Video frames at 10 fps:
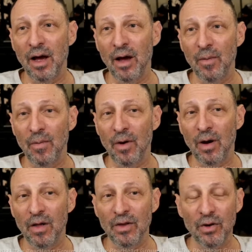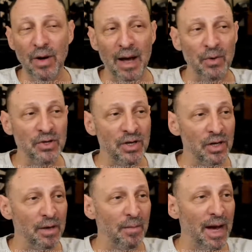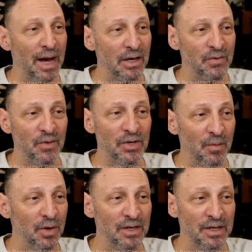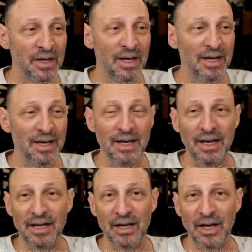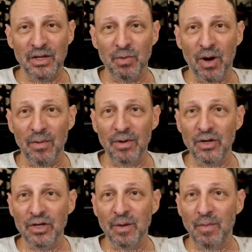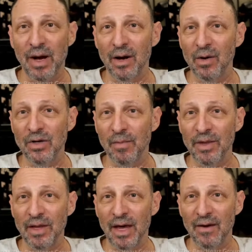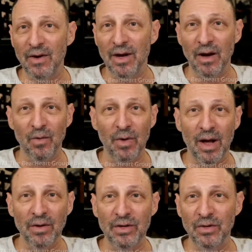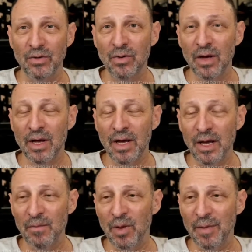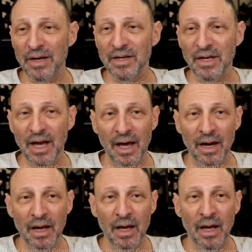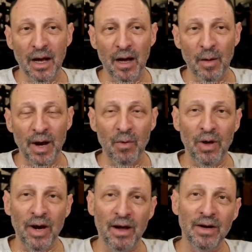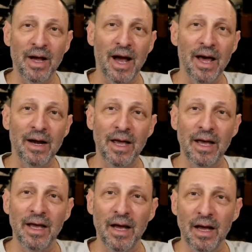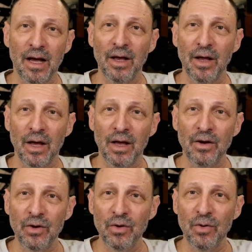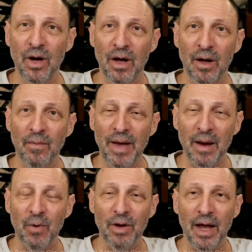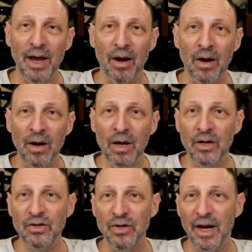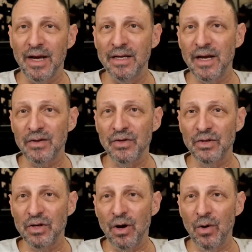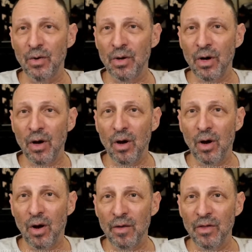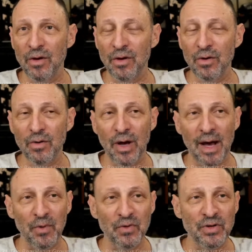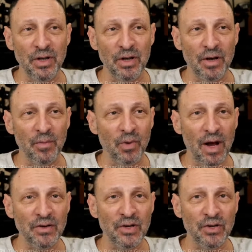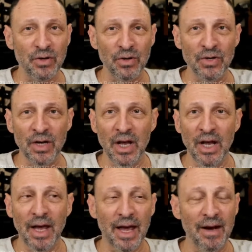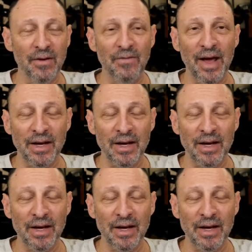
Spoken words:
Apple Silicon Macs for some reason. It's probably just a bug or something they haven't gotten around to implementing yet. But I went out and got a new MacBook Air so that I could test this code on the new Apple Silicon processors. And in fact,